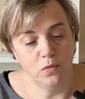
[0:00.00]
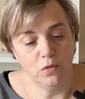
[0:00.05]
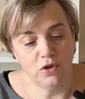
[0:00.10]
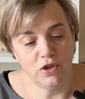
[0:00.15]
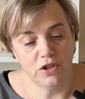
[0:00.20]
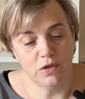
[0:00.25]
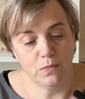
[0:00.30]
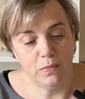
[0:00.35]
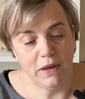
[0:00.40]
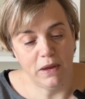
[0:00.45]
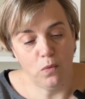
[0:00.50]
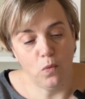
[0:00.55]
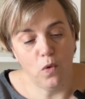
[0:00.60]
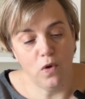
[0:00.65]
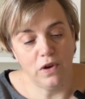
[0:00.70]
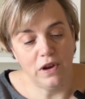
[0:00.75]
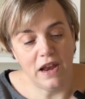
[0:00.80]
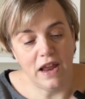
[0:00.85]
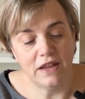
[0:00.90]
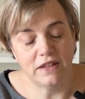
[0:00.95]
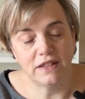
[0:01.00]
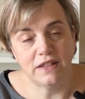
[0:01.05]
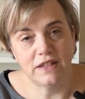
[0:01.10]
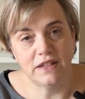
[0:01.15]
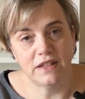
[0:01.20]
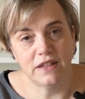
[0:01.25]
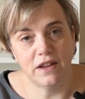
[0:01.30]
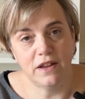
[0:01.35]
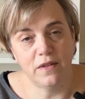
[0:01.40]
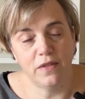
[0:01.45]
Would just be one
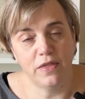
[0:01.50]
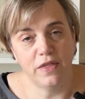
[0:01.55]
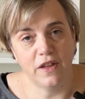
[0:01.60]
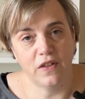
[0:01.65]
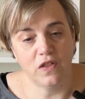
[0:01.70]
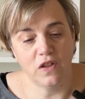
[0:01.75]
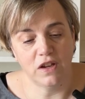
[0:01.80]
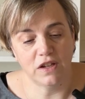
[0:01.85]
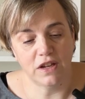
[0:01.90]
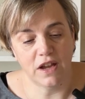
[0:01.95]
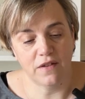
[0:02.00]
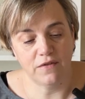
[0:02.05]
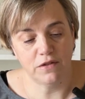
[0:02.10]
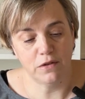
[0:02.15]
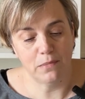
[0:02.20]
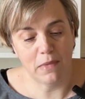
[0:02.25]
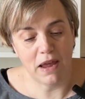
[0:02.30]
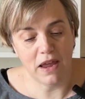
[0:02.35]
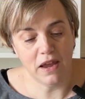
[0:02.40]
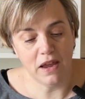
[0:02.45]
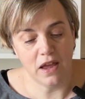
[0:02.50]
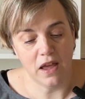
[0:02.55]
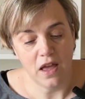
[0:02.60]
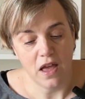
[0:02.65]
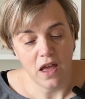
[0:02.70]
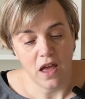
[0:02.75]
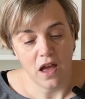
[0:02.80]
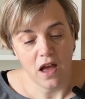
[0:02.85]
less thing that you'd have to make.